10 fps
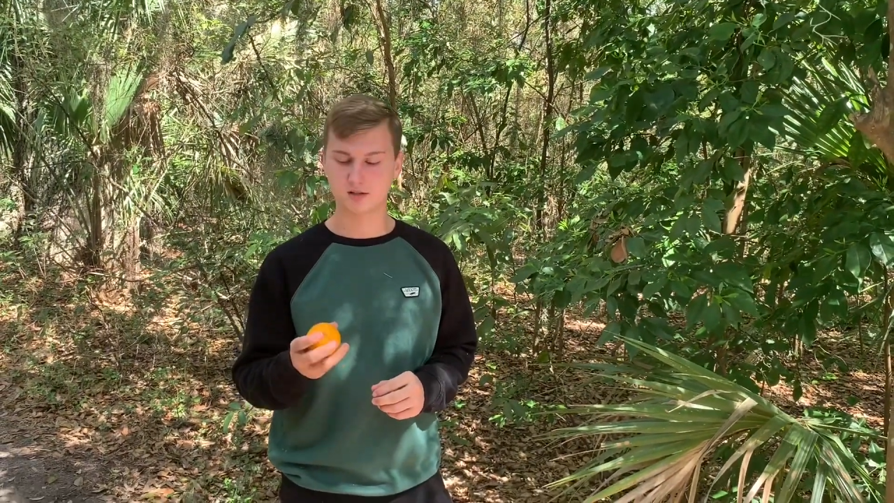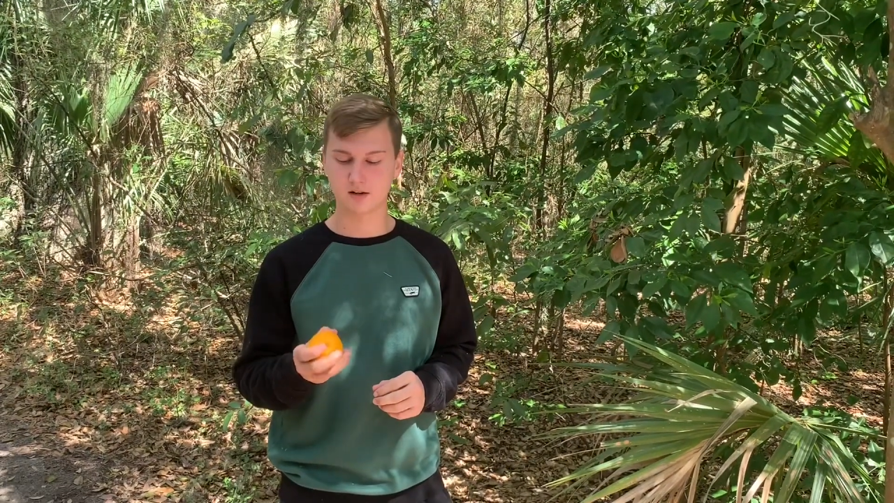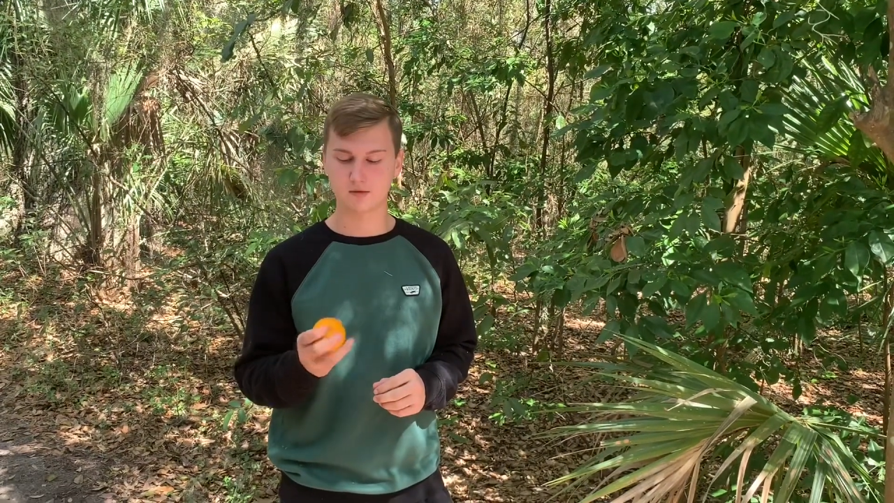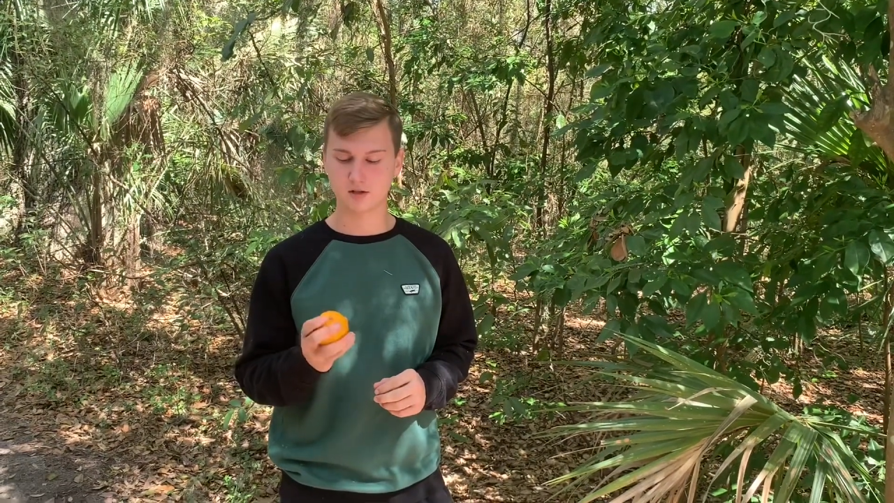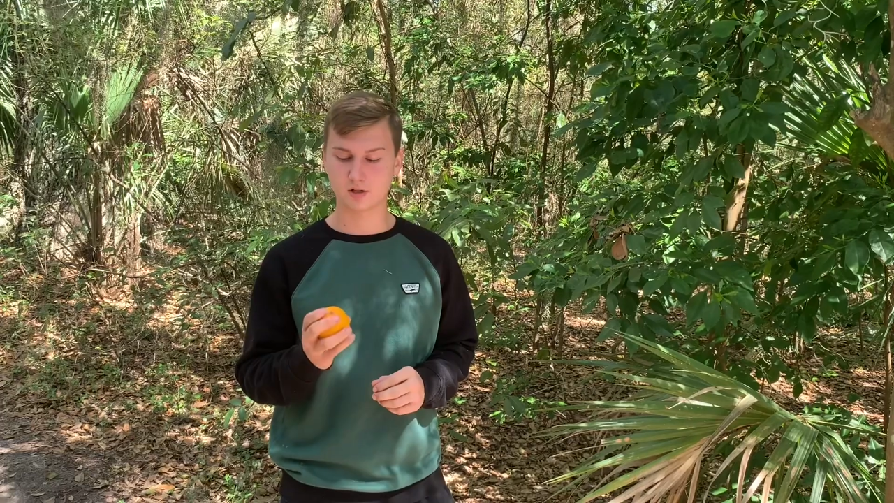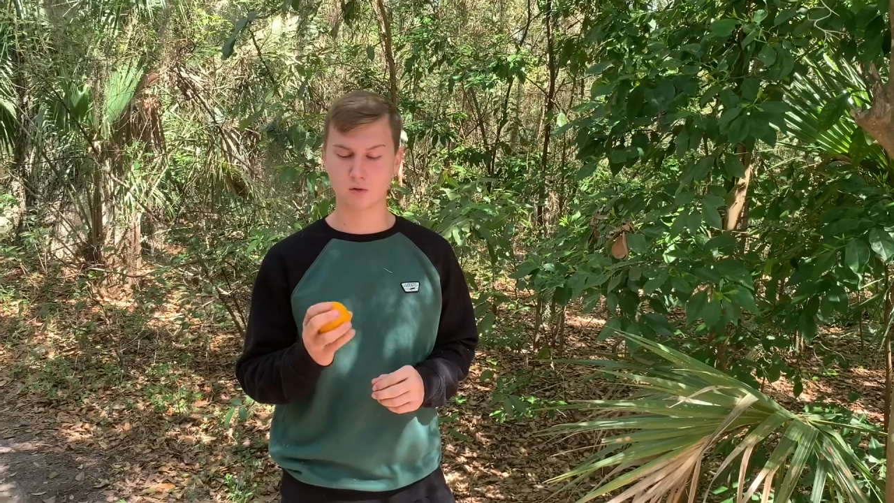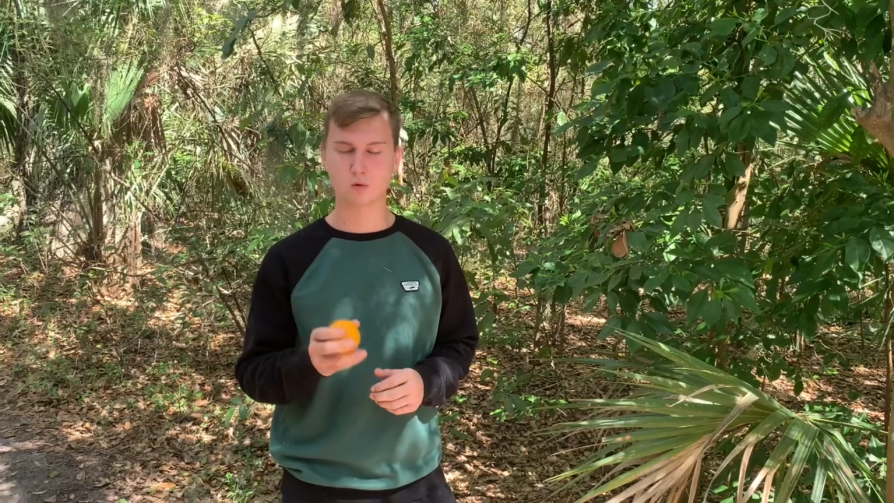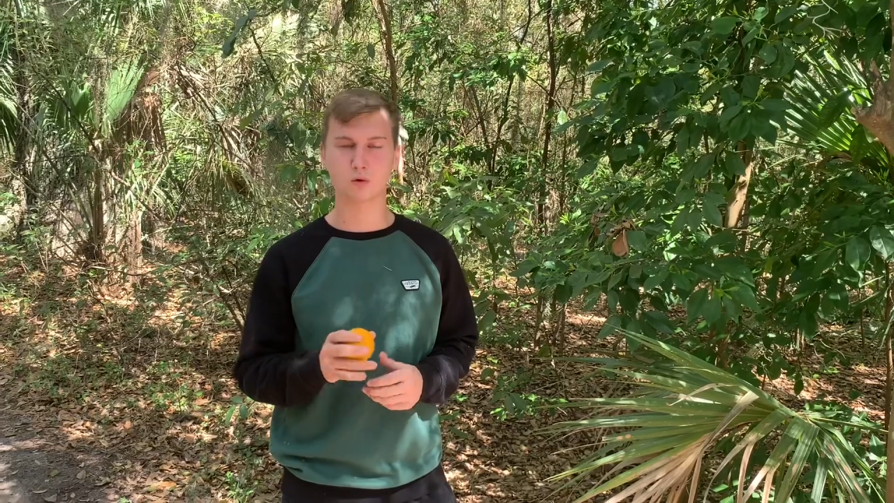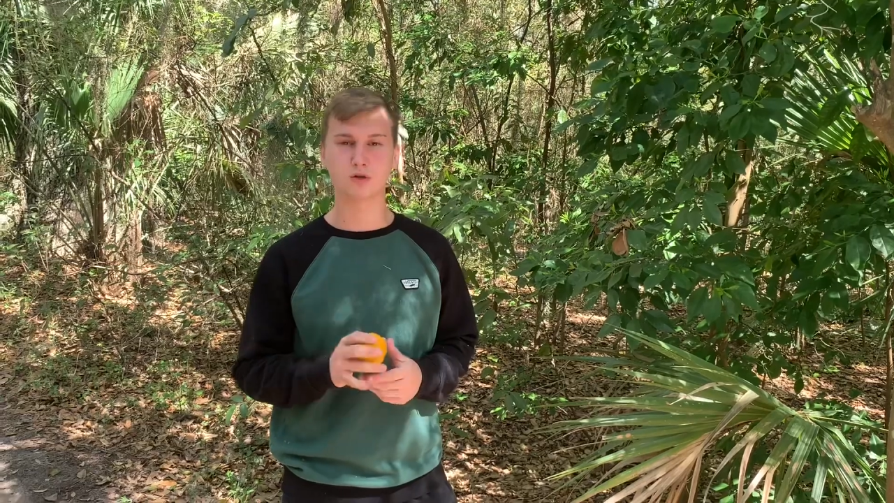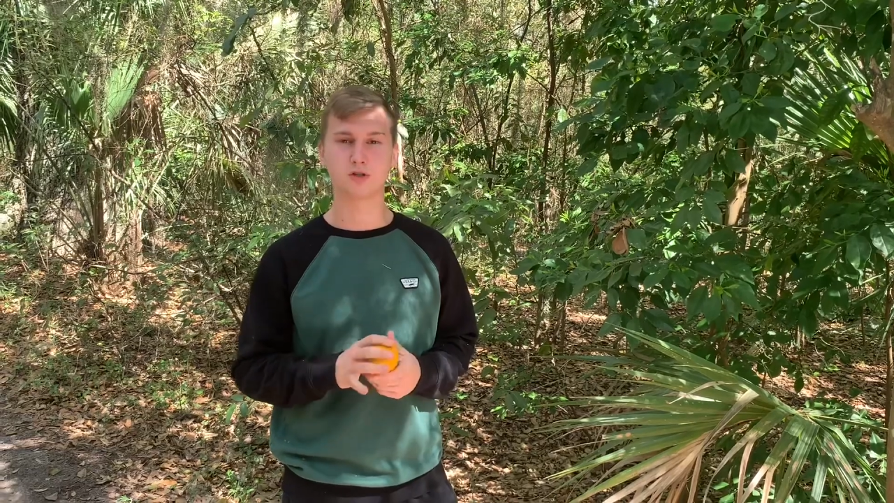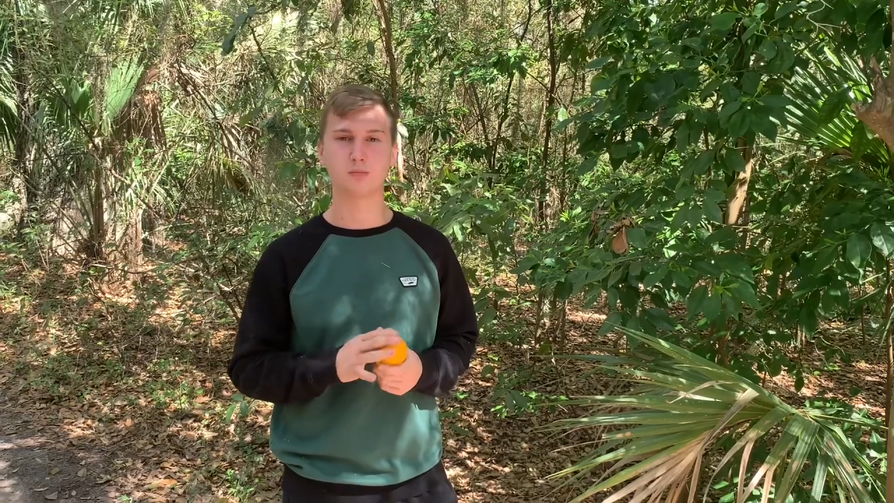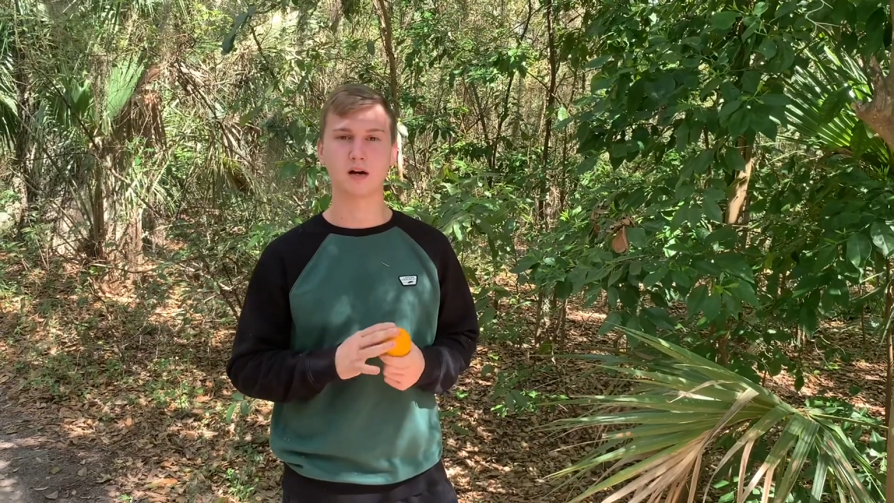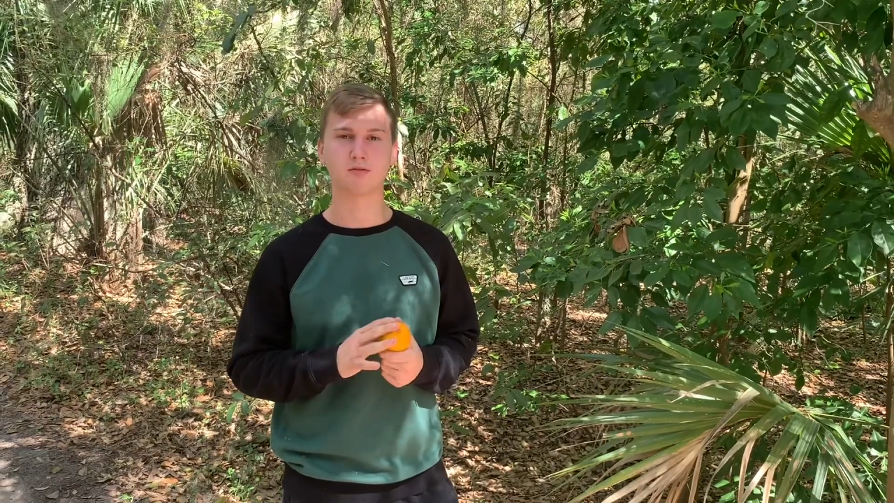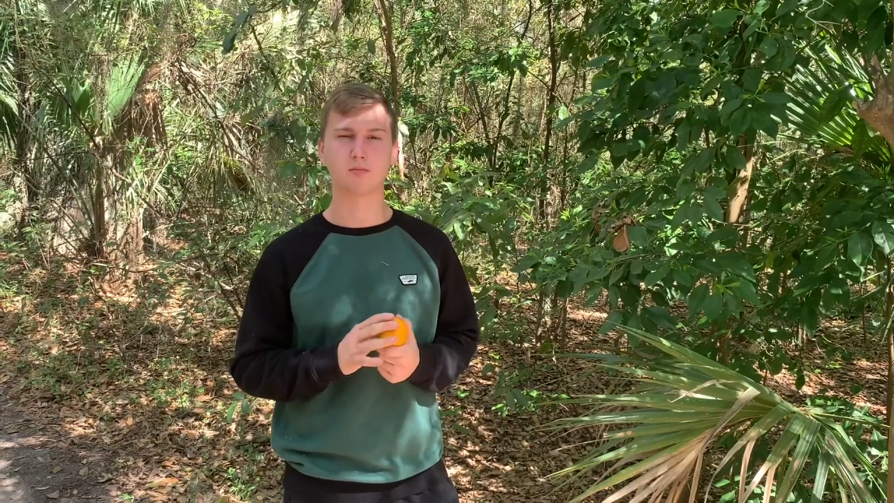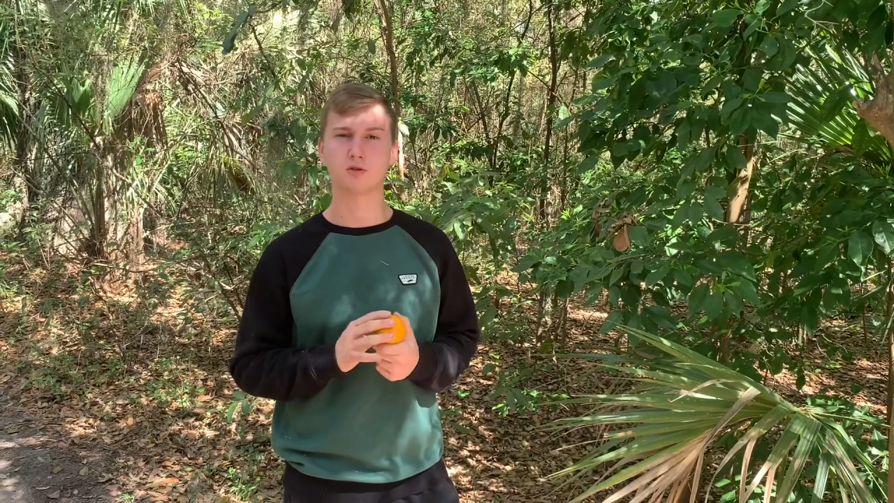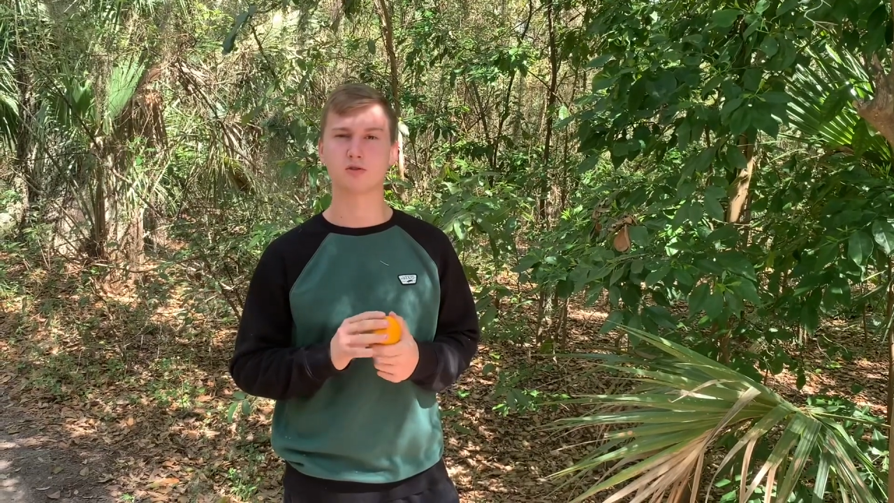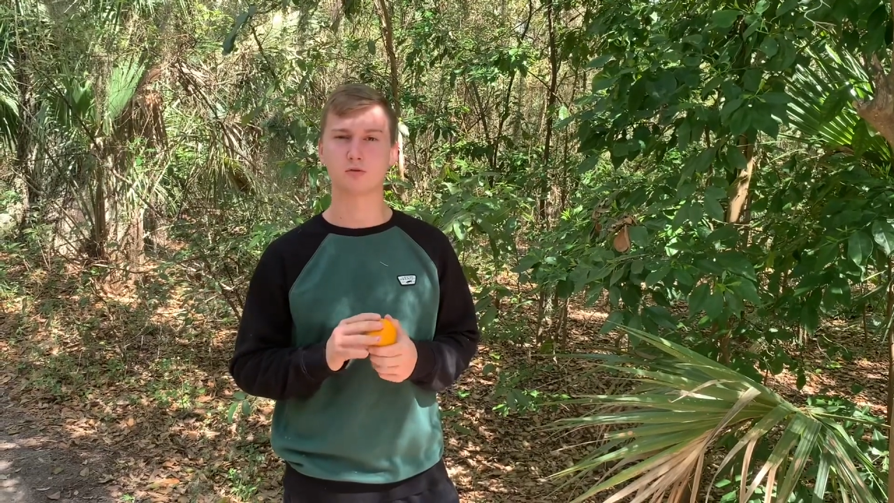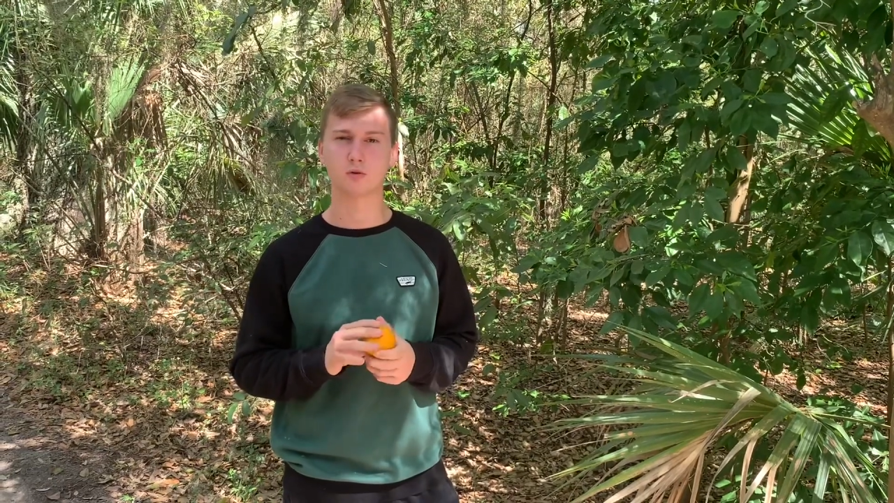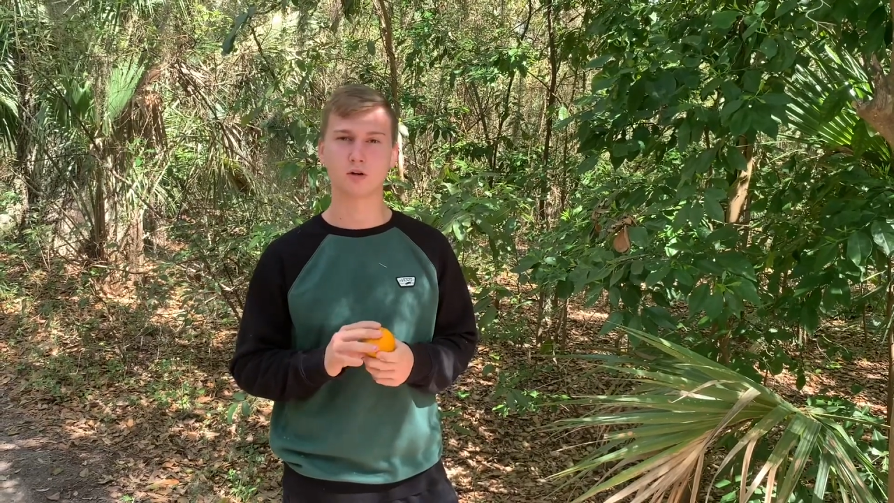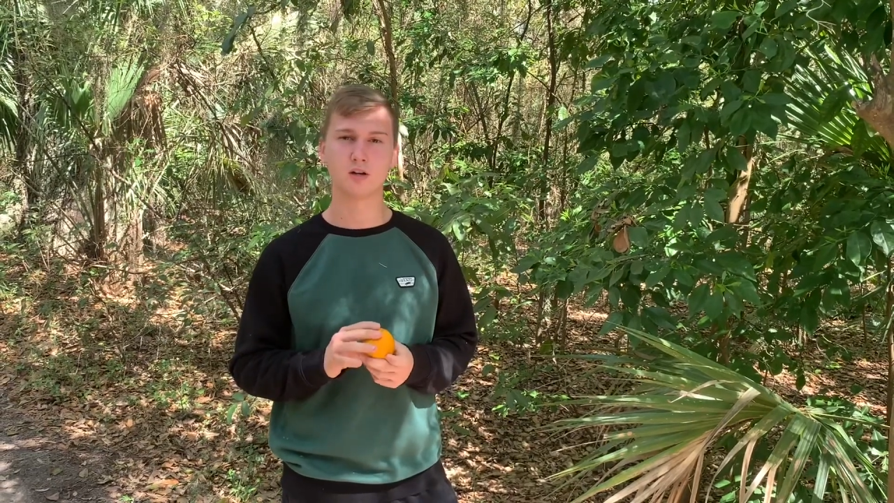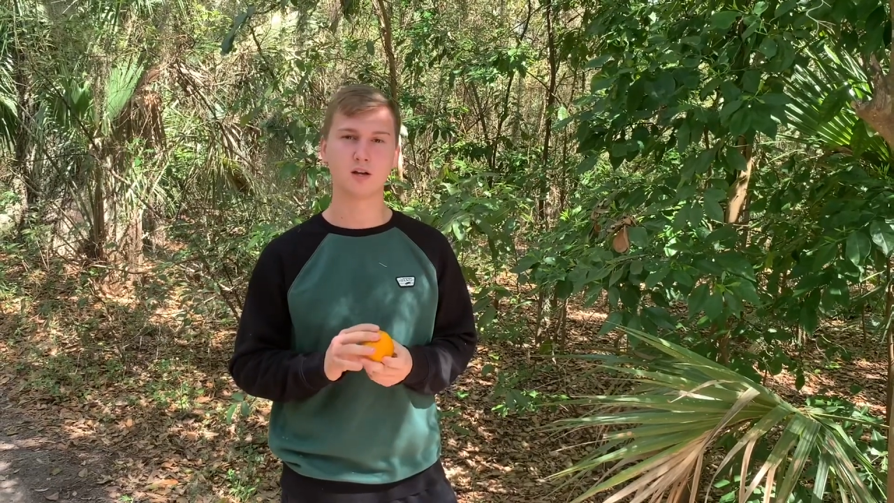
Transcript: every single orange you buy from a store